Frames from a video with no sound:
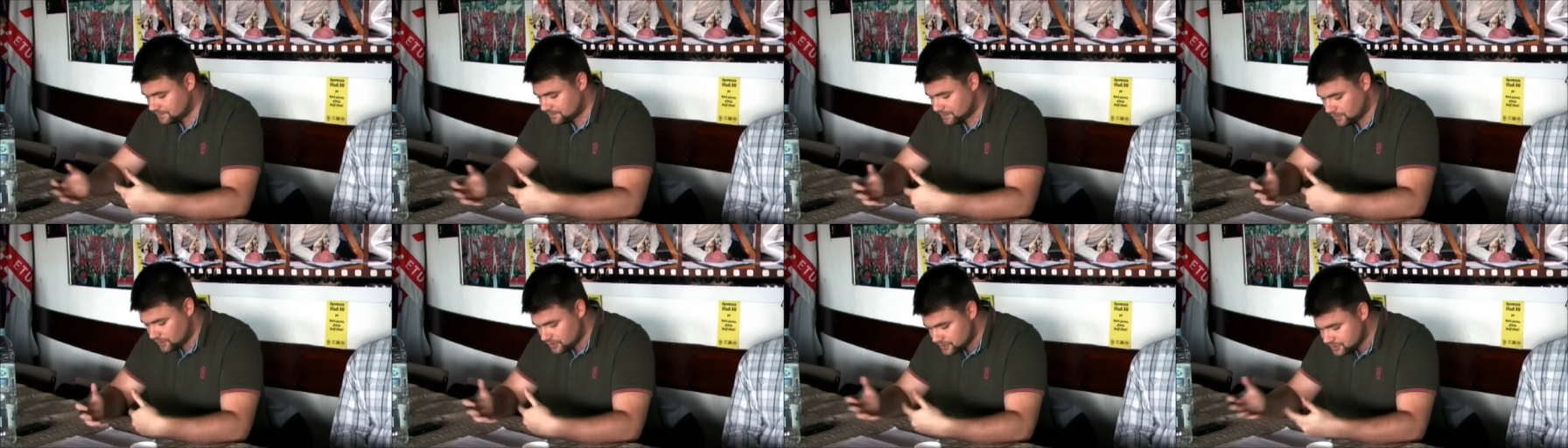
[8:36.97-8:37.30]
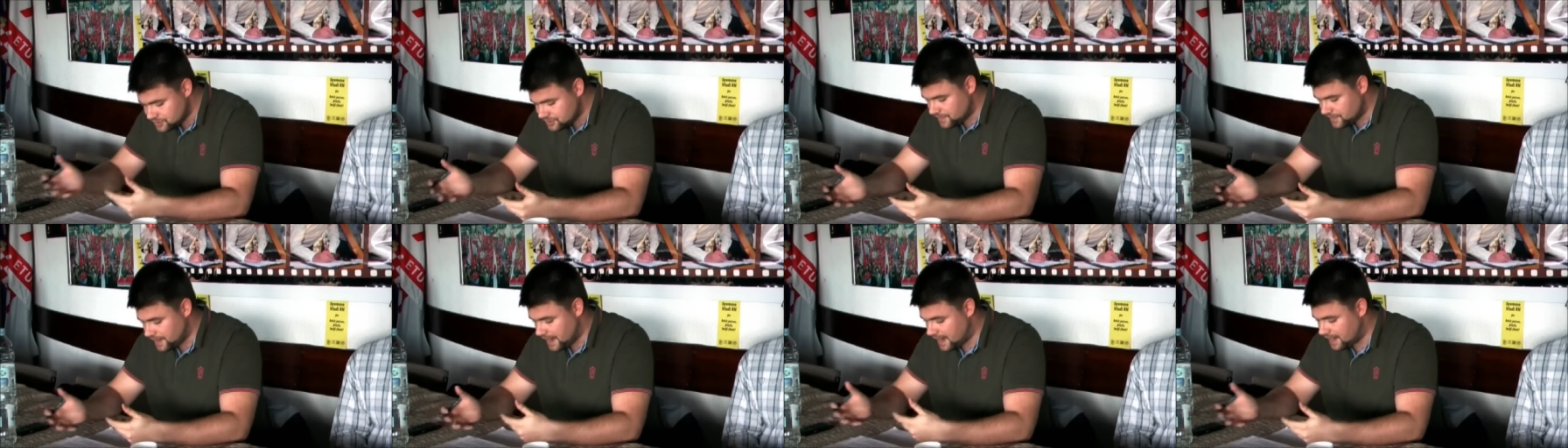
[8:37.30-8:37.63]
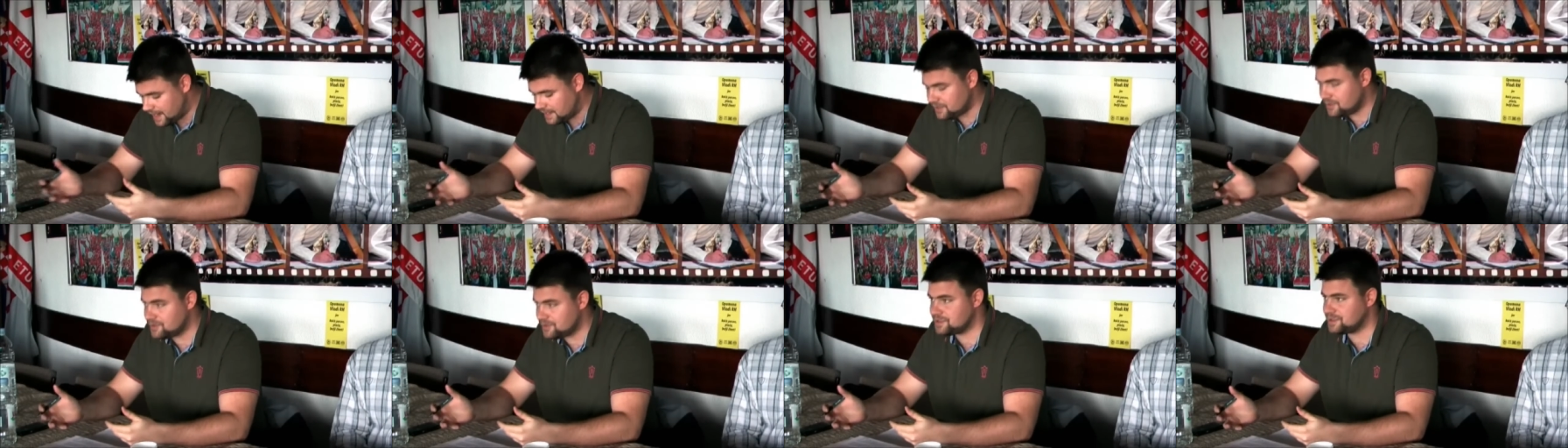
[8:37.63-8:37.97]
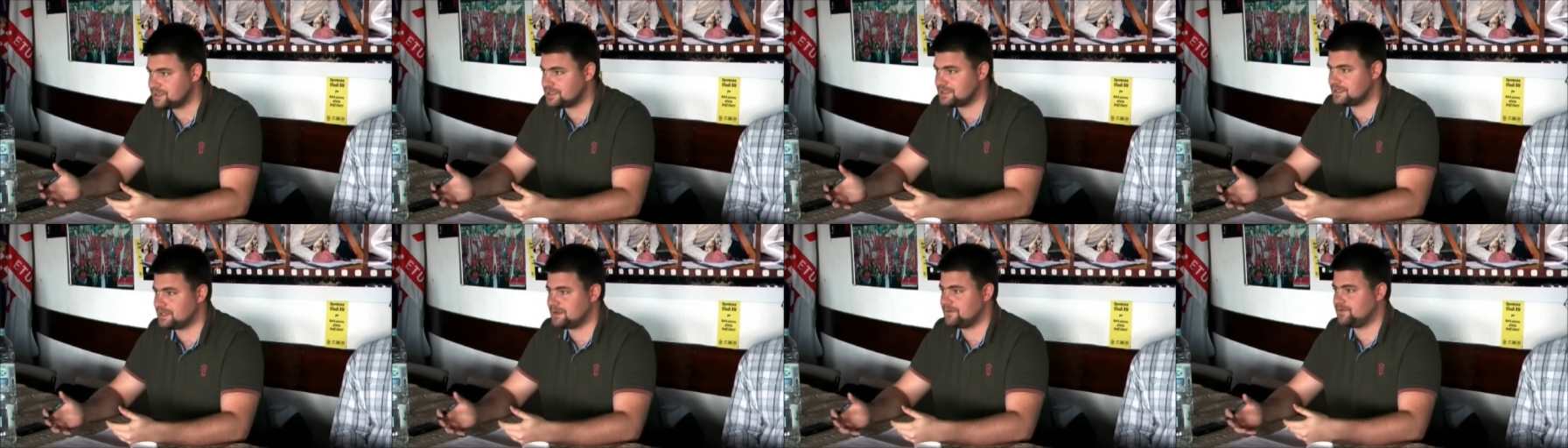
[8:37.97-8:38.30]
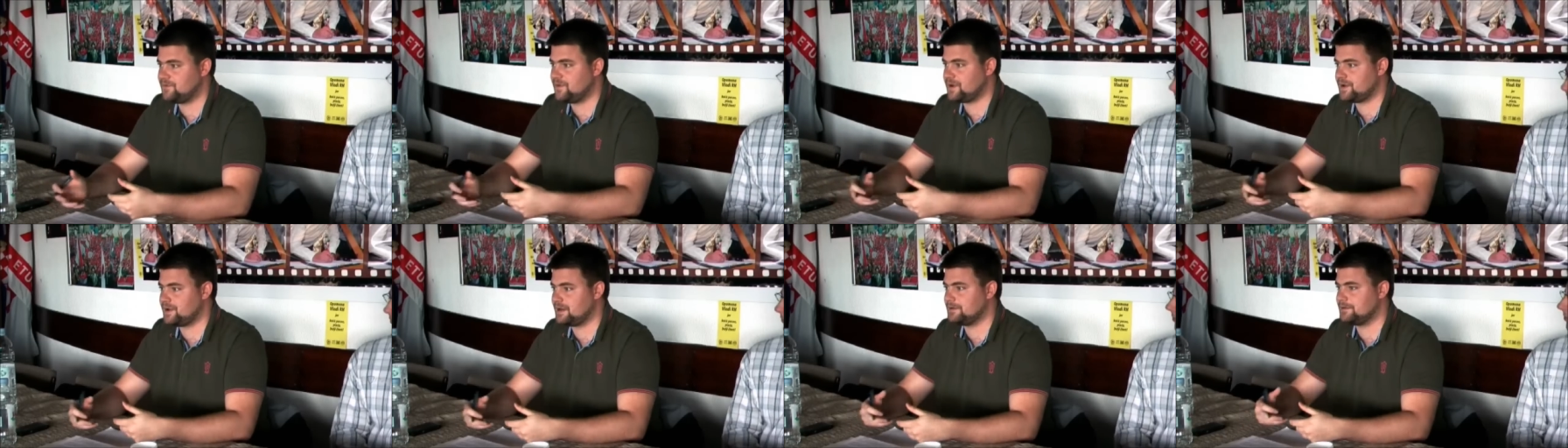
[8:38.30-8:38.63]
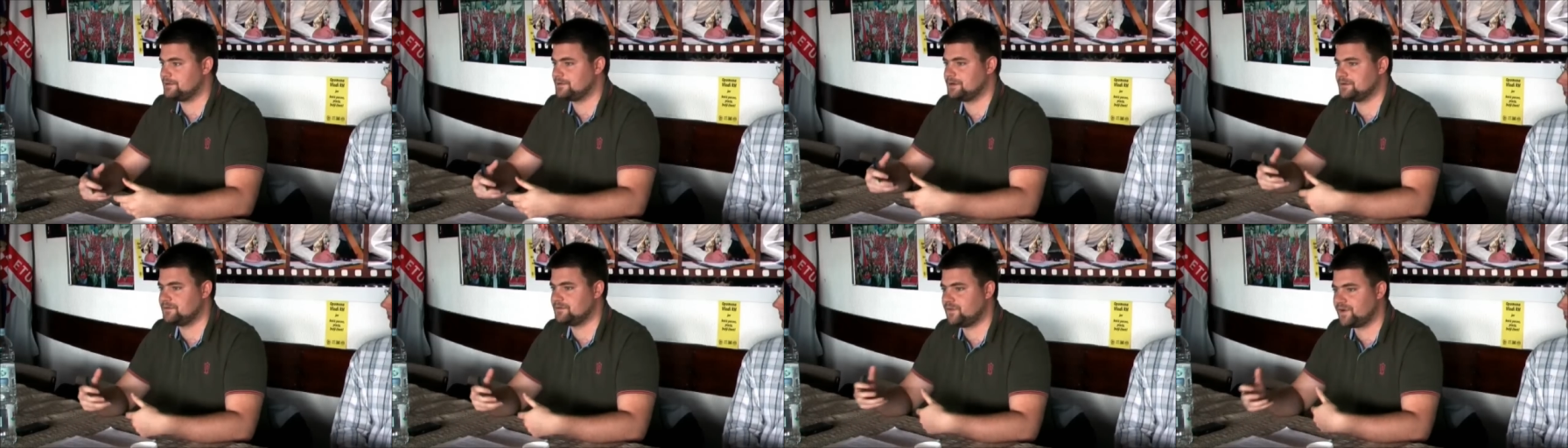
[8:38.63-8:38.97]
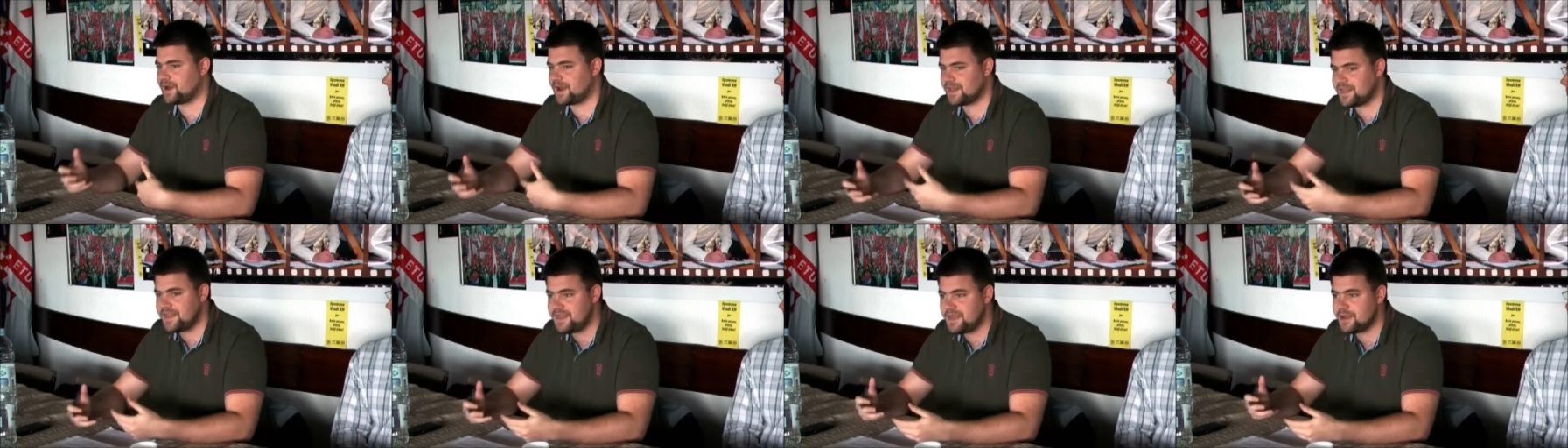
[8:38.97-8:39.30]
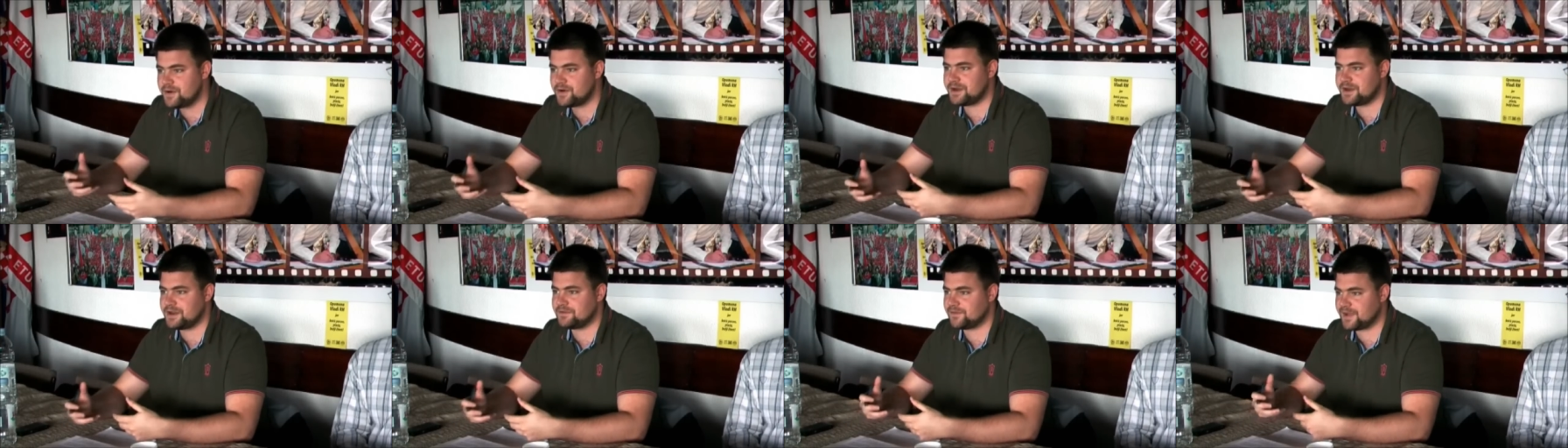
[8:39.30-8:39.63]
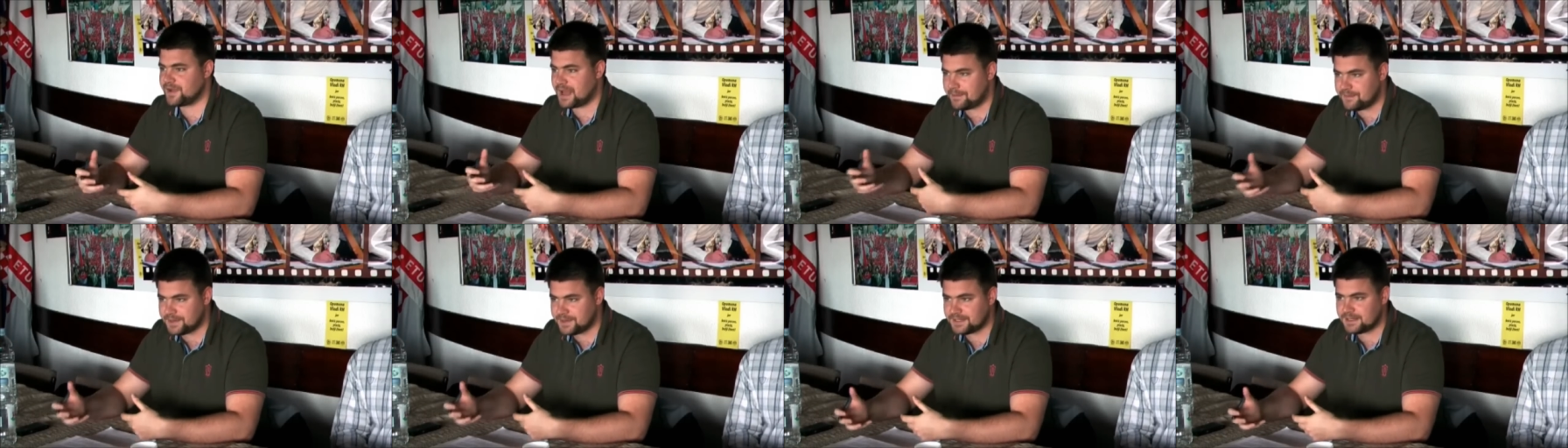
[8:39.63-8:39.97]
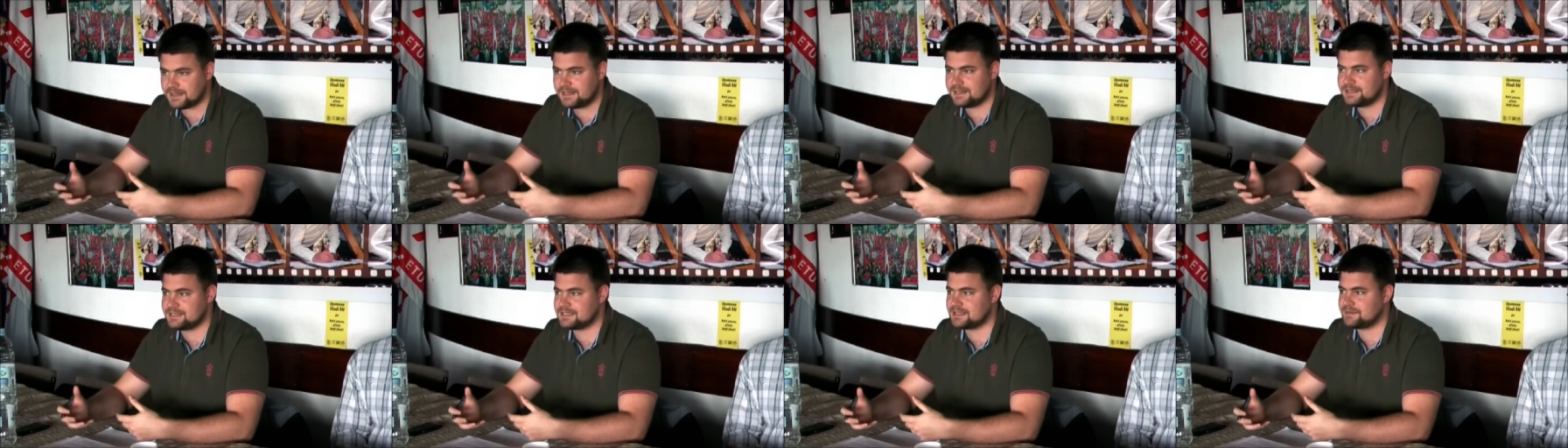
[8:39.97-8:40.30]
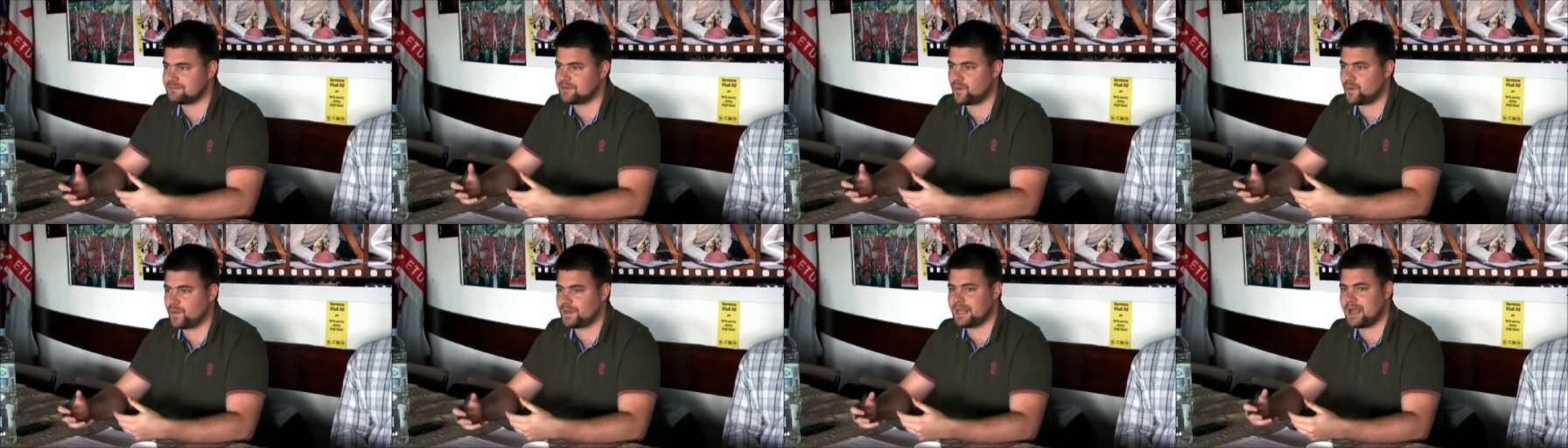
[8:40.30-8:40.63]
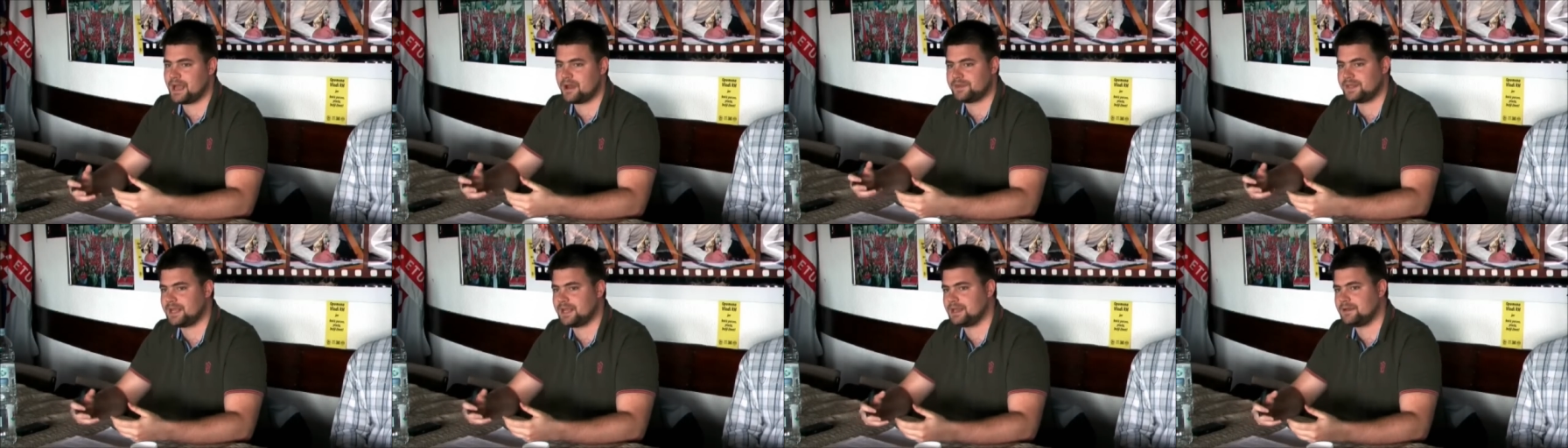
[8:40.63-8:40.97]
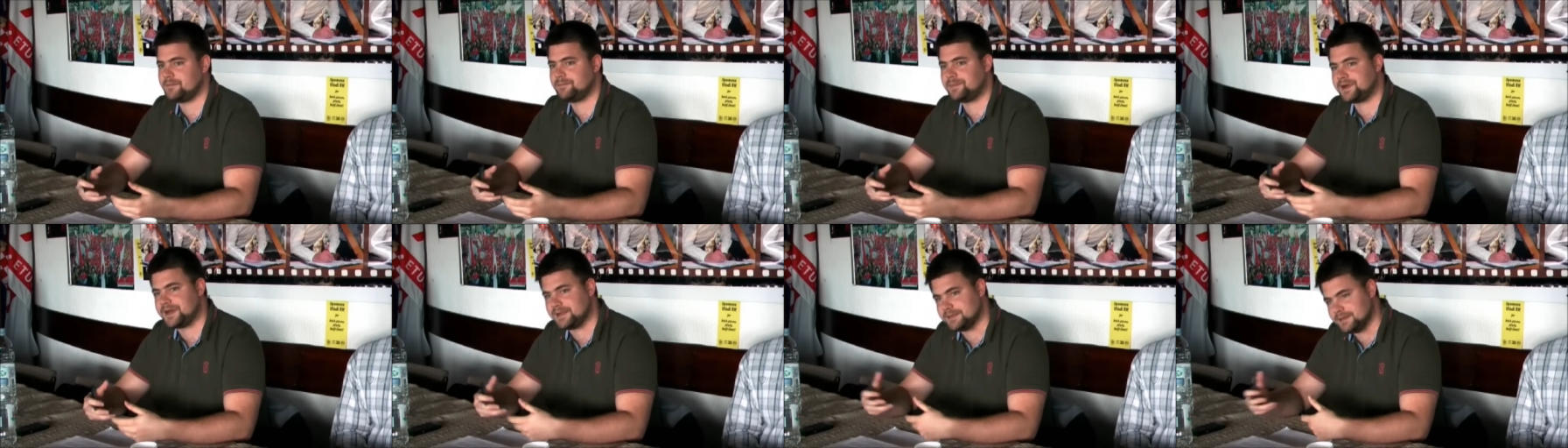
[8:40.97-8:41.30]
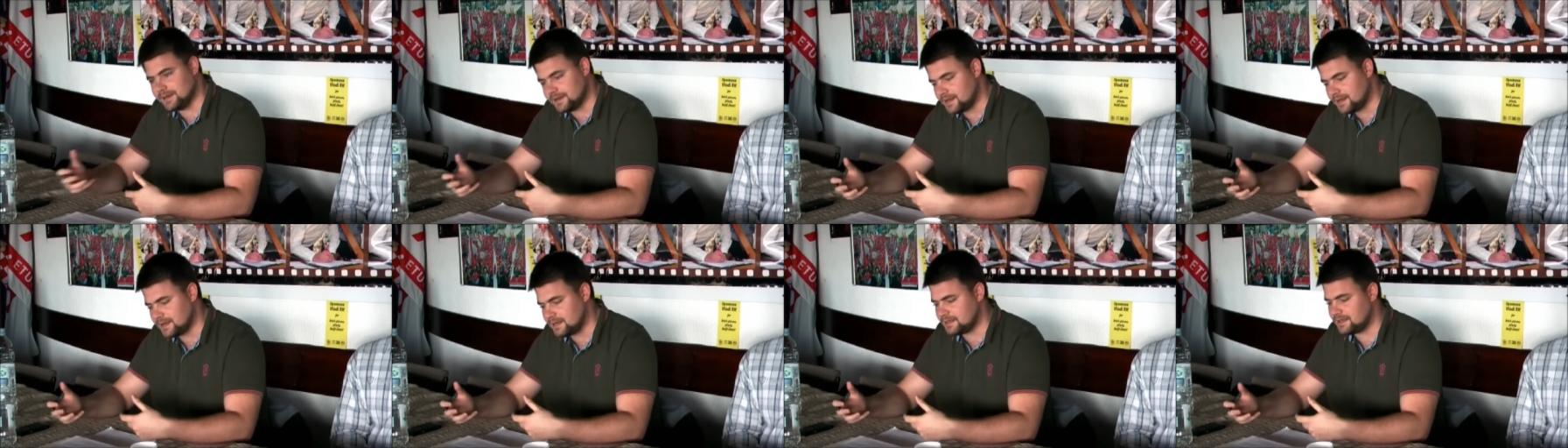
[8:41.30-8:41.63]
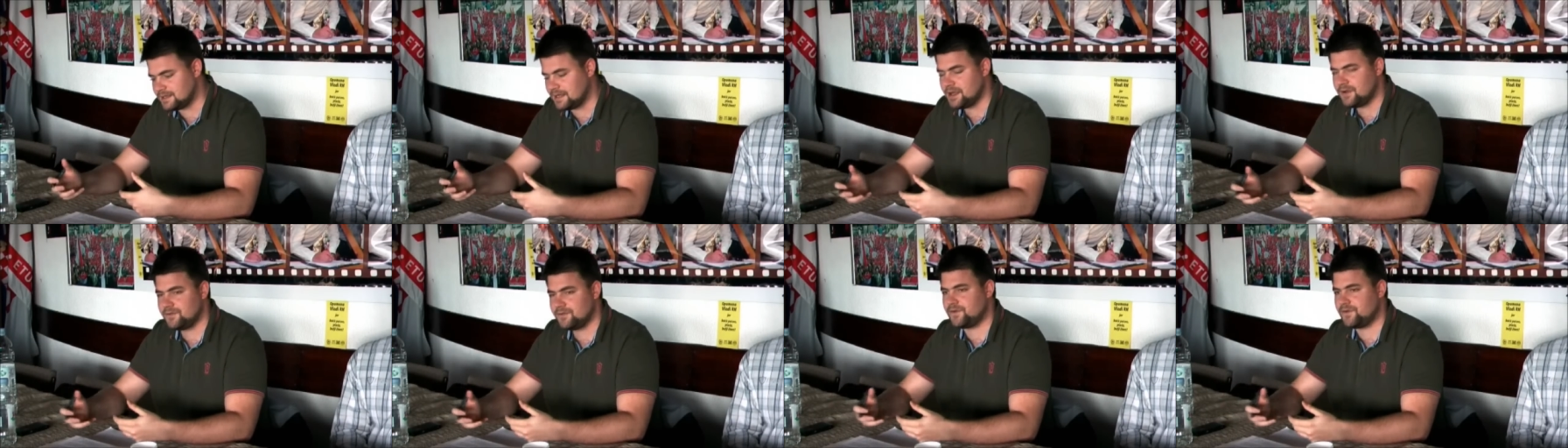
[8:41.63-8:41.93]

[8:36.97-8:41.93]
also argues for, uh, for a theory of capitalism without any predicate,